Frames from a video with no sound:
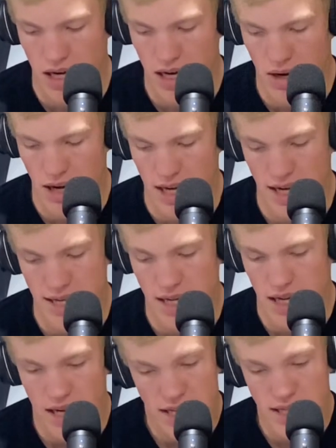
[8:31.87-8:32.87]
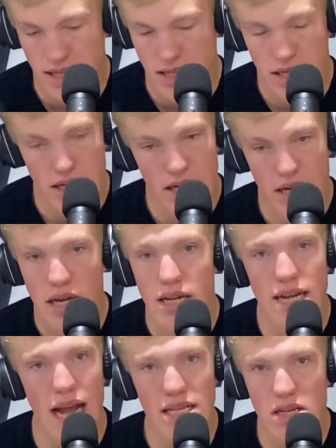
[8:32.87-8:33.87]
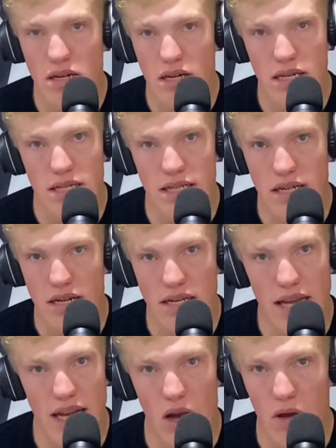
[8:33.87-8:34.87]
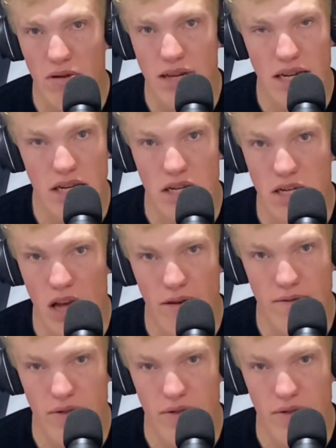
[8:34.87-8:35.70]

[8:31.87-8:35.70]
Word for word: You know, this is this is NASCAR series. I think all three series are tough.